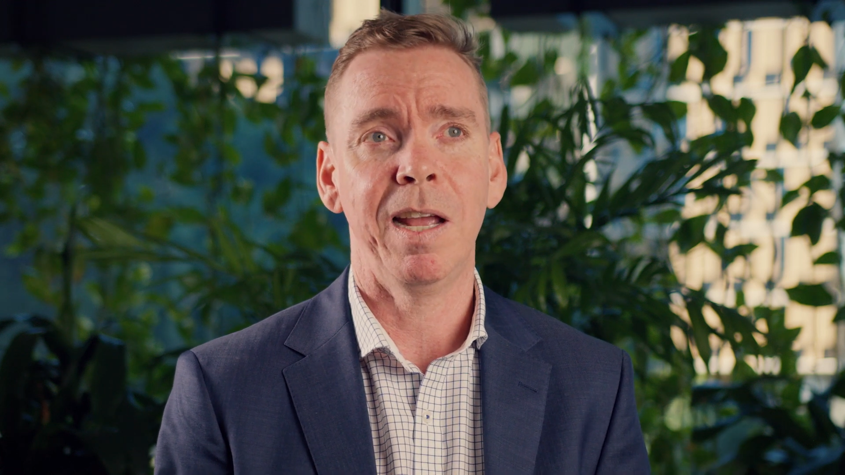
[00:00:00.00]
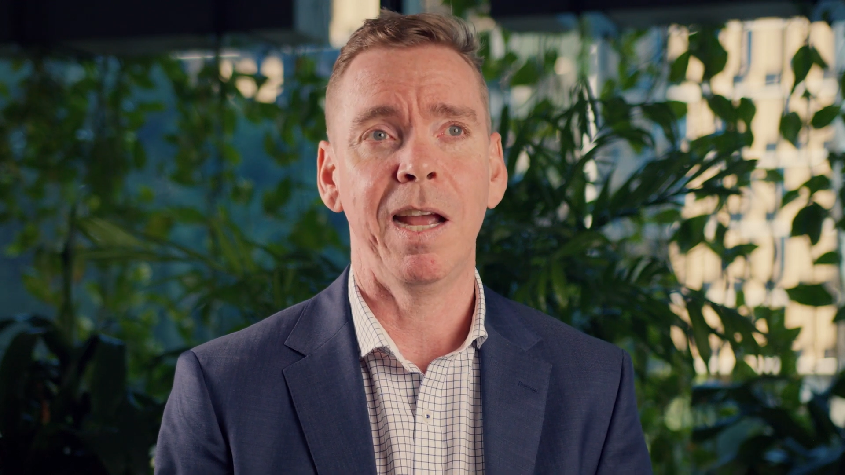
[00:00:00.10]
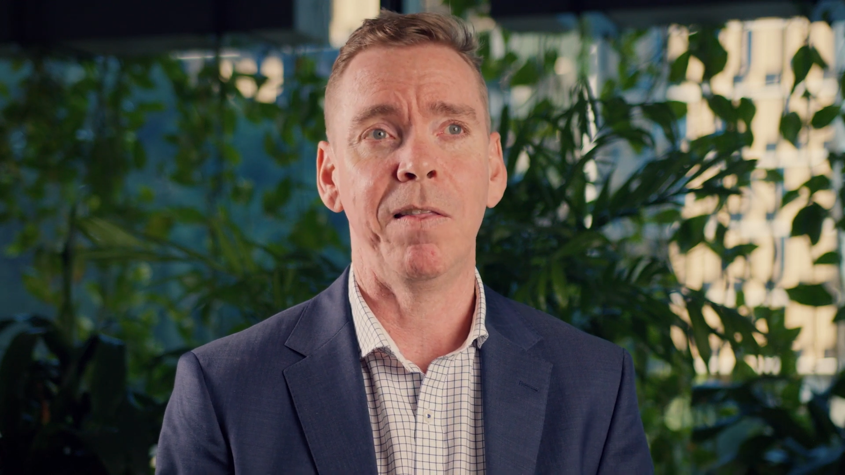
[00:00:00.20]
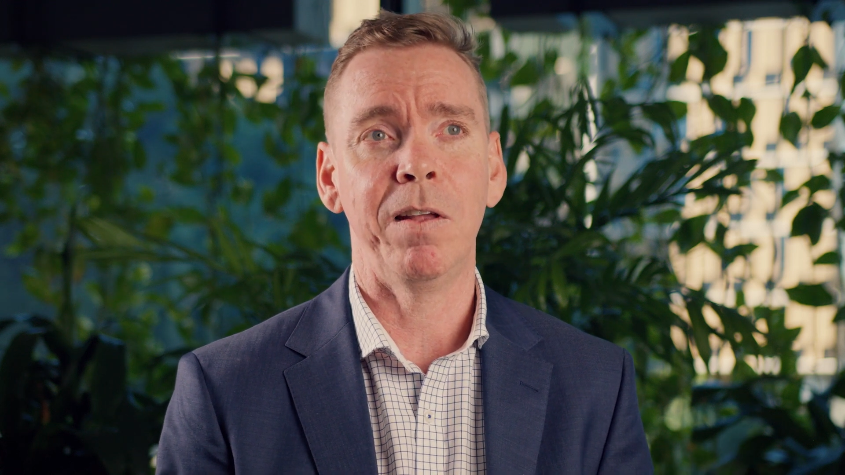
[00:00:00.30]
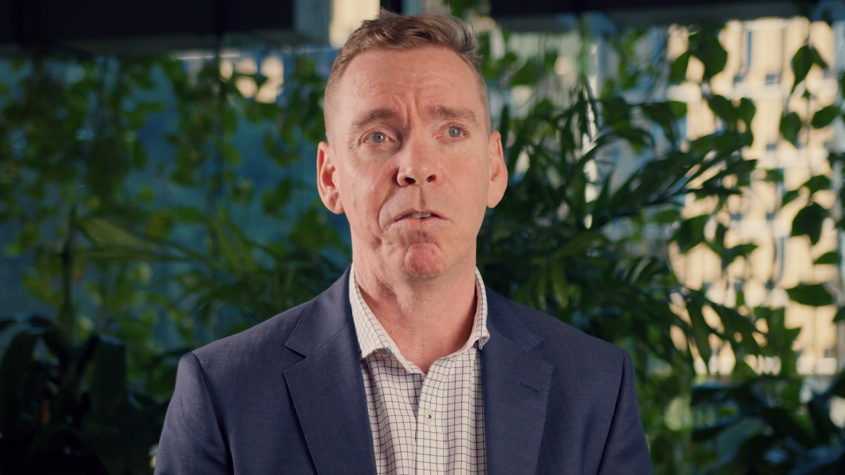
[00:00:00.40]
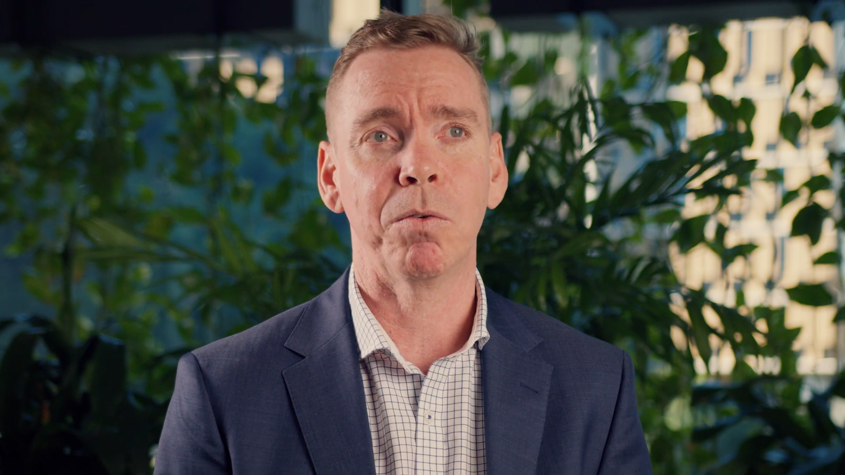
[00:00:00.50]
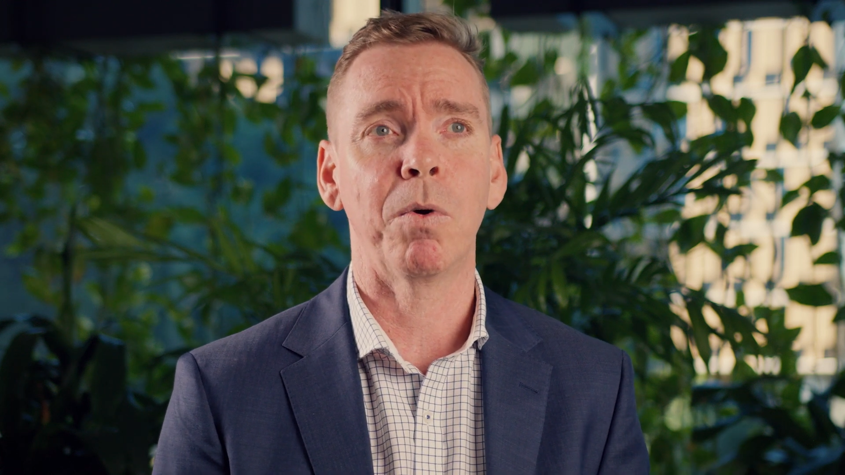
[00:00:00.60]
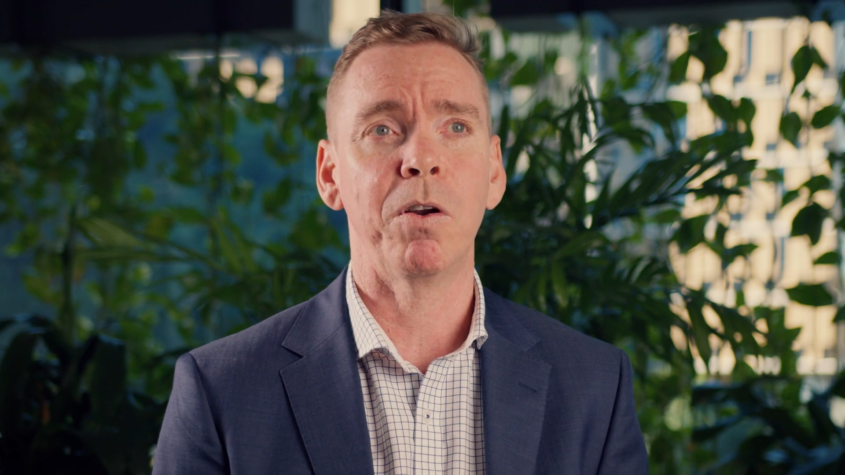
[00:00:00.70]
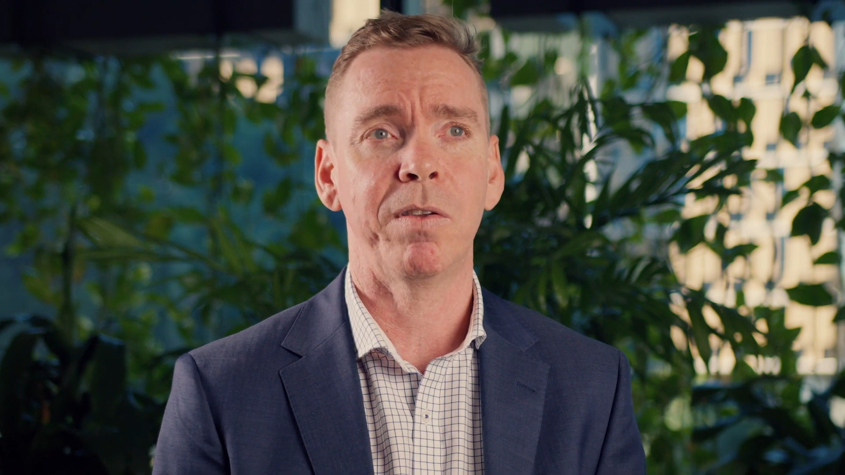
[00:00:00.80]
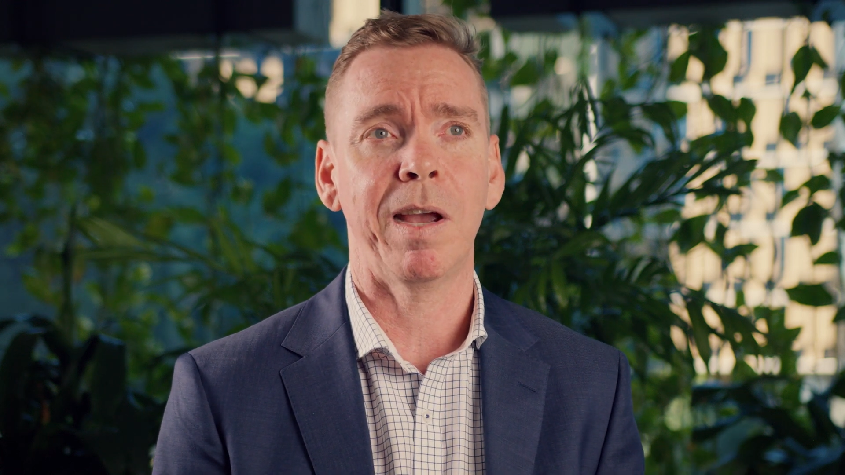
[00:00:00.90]
and then to
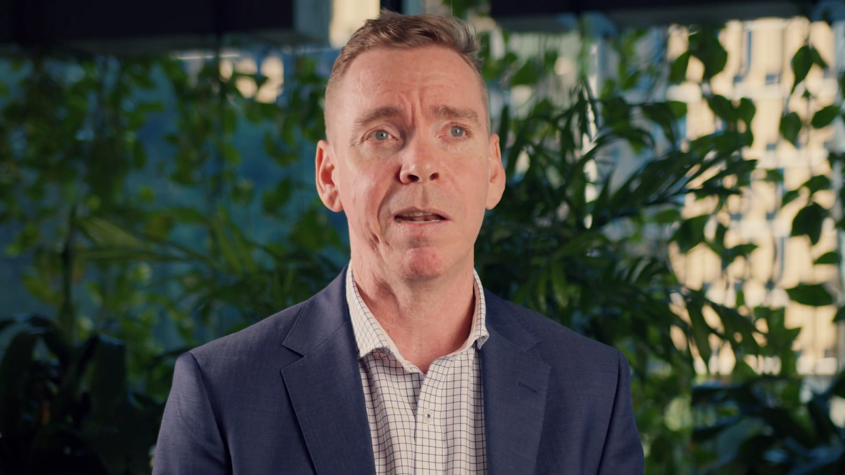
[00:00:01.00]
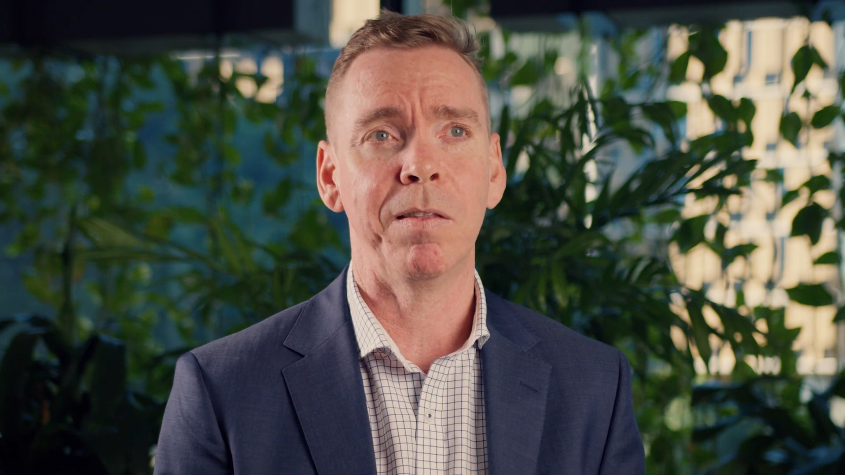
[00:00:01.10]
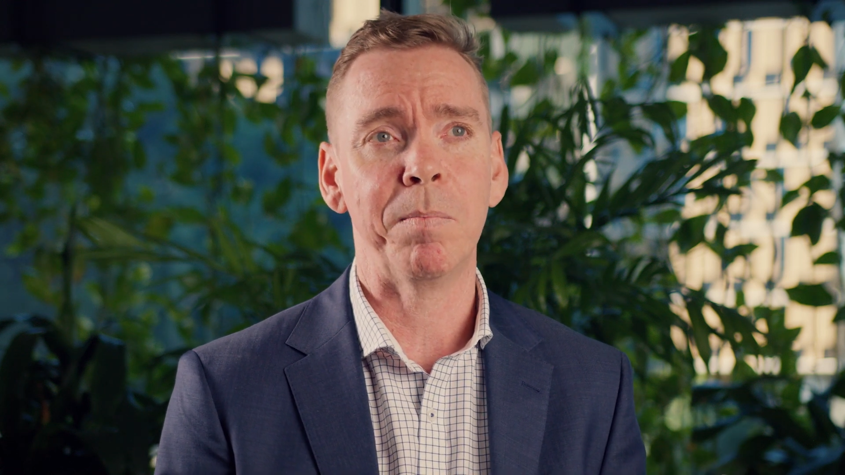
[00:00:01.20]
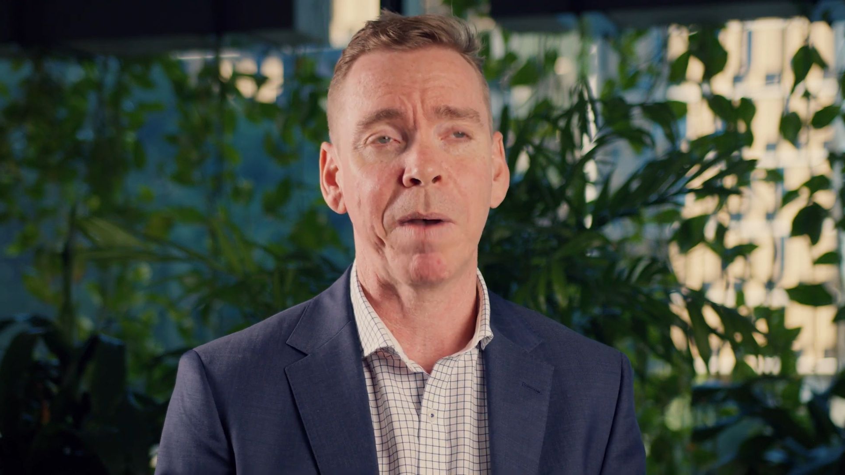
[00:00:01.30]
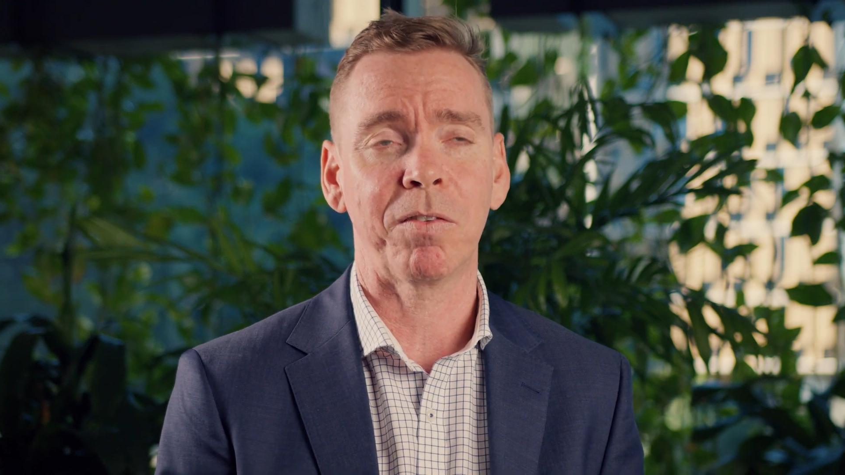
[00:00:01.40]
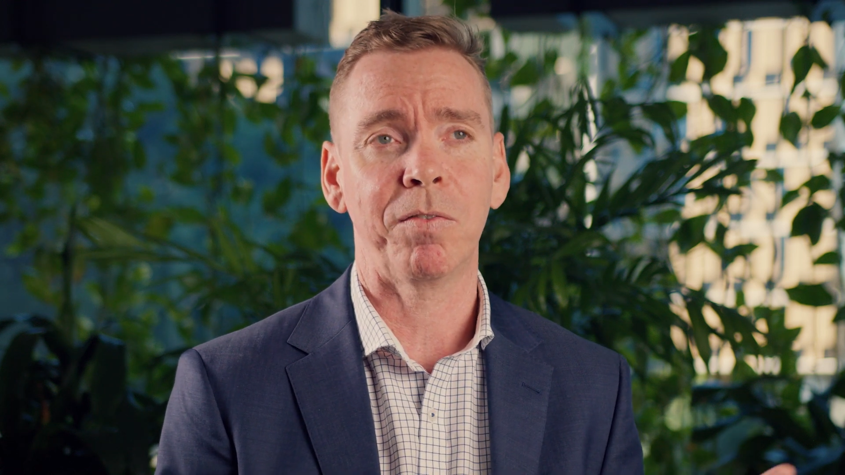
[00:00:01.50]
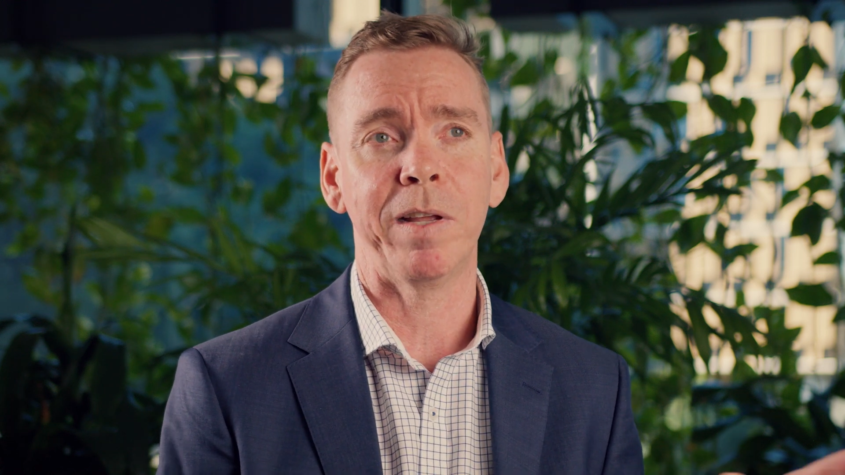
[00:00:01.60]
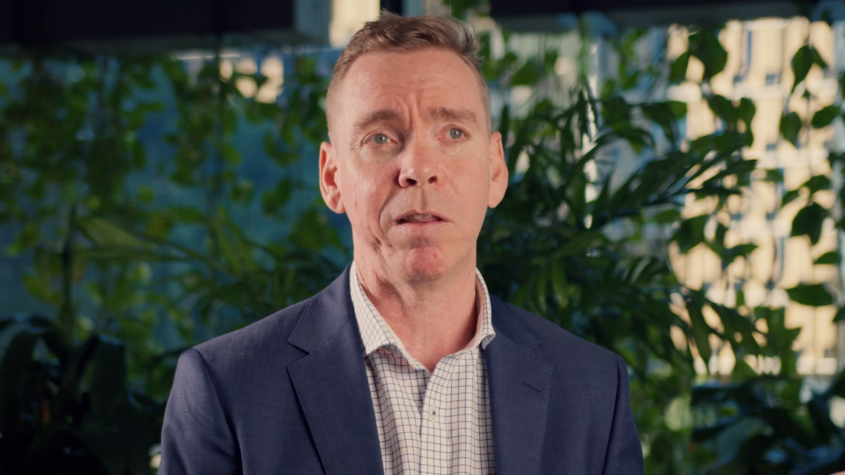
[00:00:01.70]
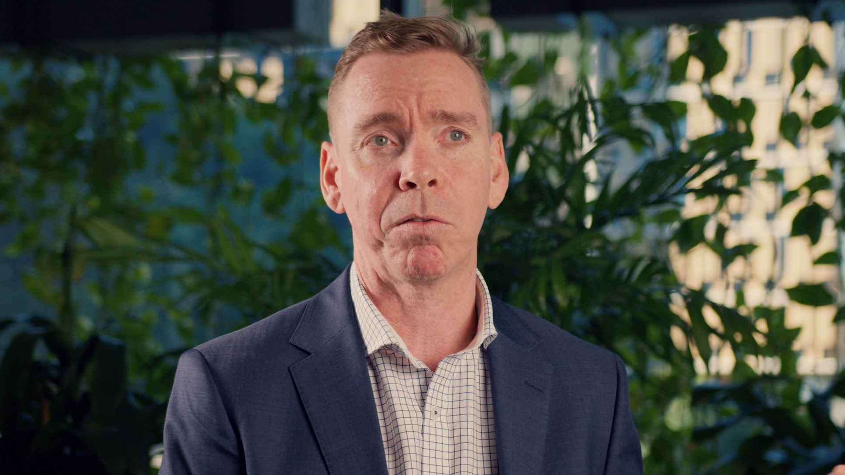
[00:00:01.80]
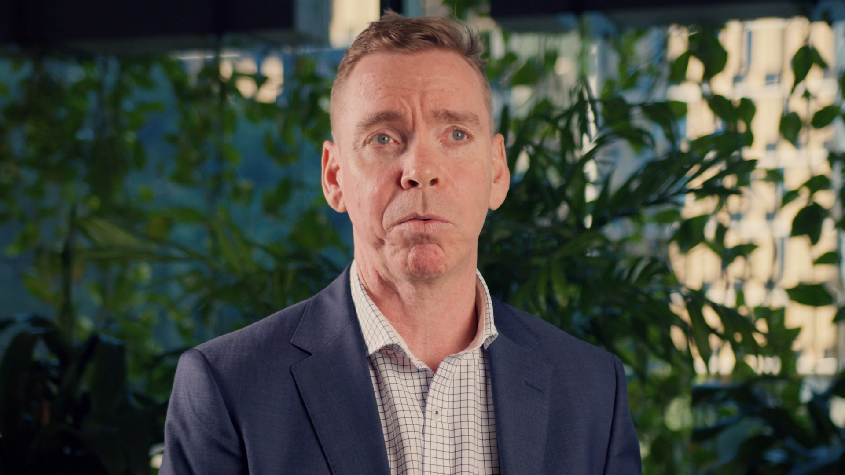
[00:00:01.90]
rotate the bus
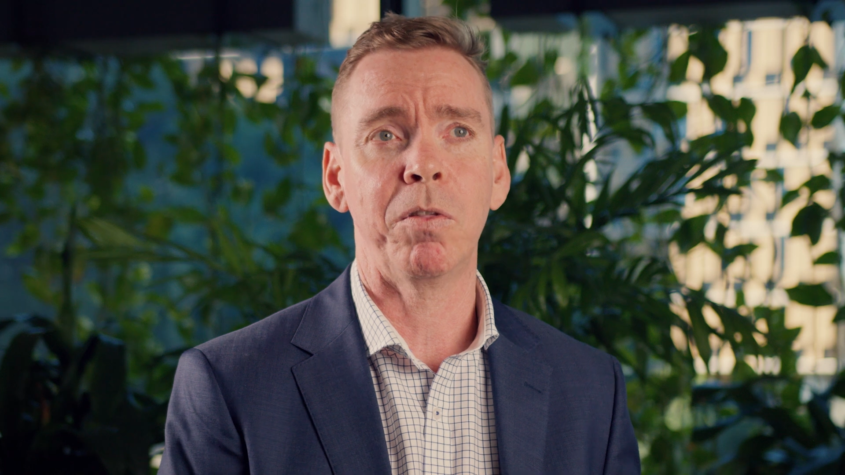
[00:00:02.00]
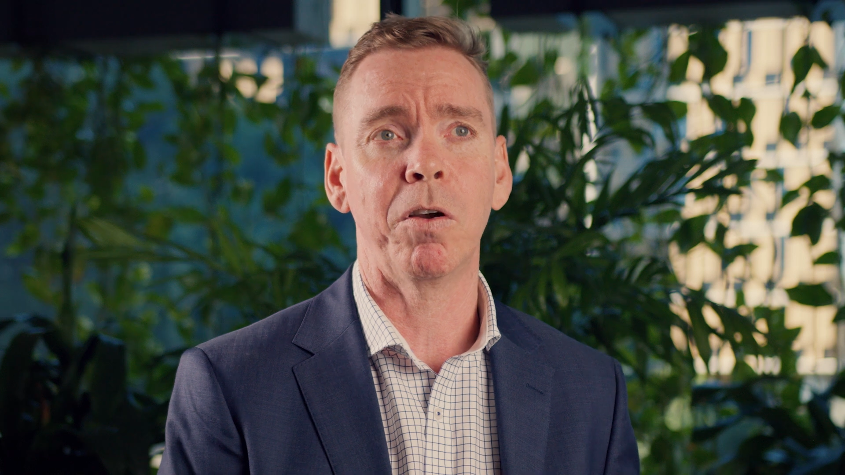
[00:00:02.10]
fleet through